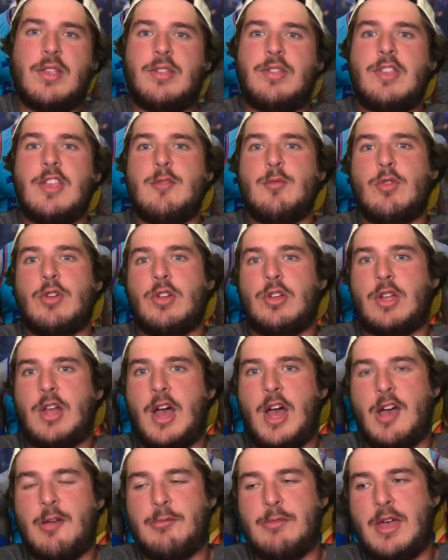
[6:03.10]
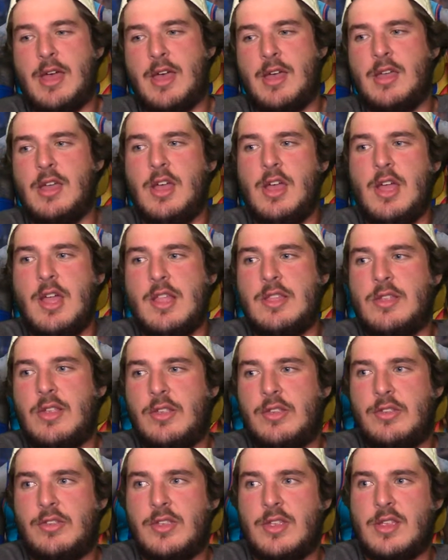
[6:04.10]
to see Mortal Kombat to
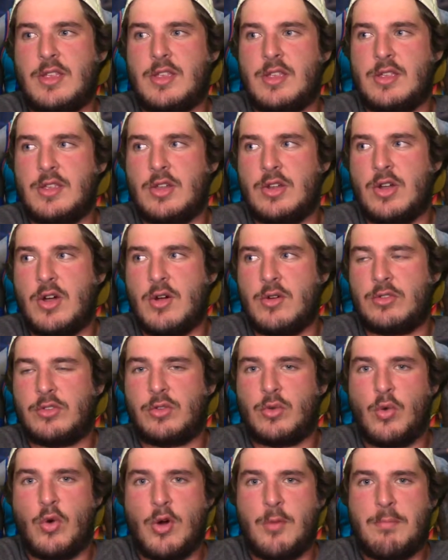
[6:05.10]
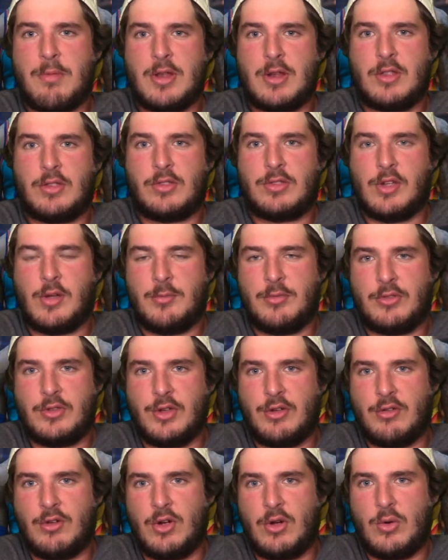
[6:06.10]
see, you know, Scorpion and
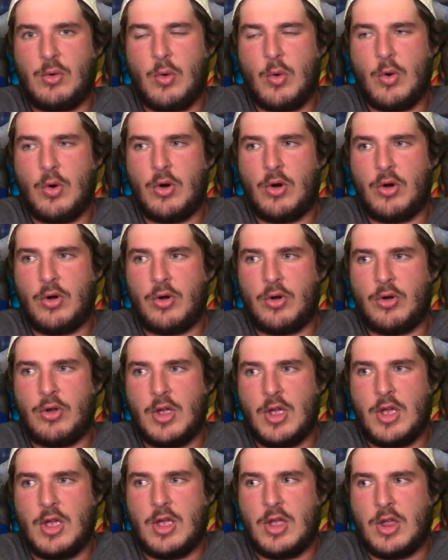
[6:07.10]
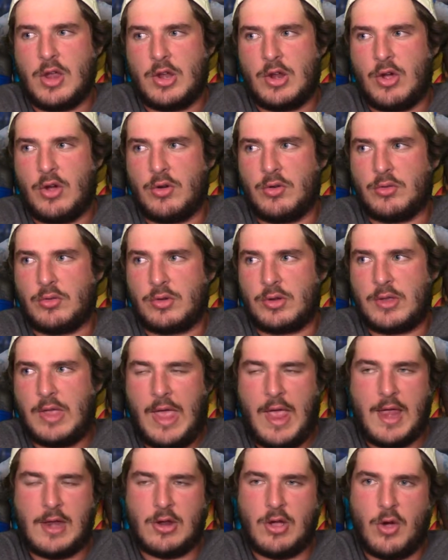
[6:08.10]
Sub-Zero, or, you know,
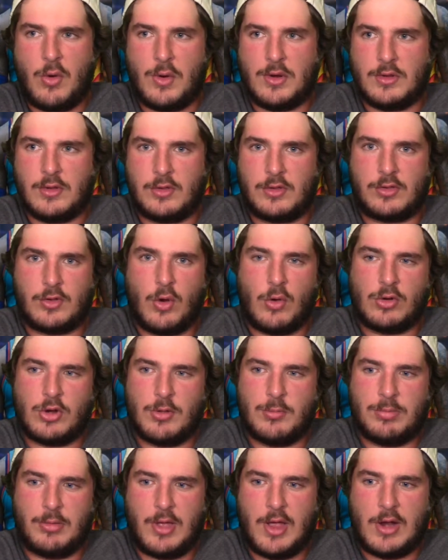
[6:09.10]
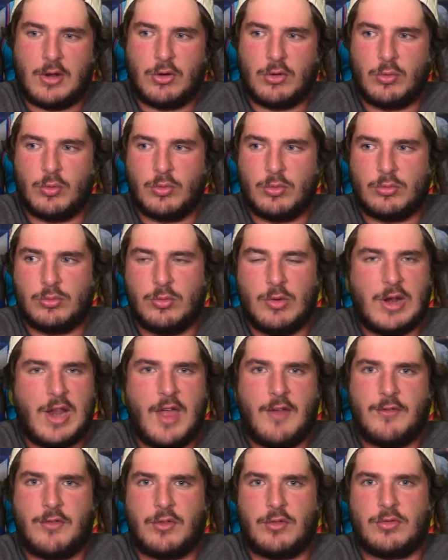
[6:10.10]
Kano and Sonya Blade, or
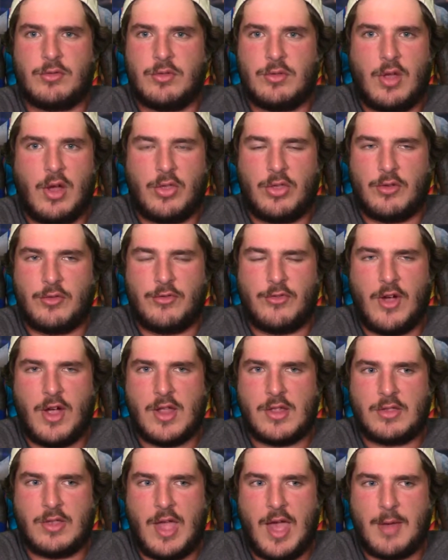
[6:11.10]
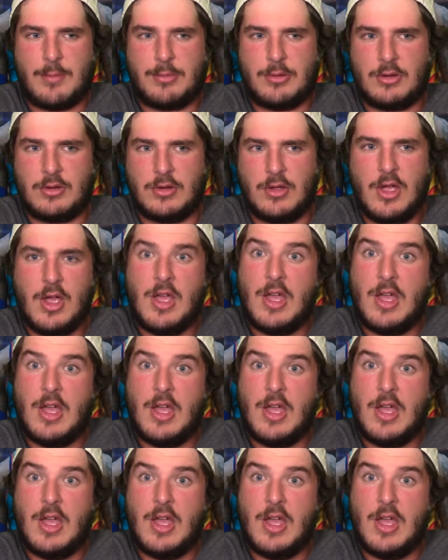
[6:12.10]
whatever other fights happened.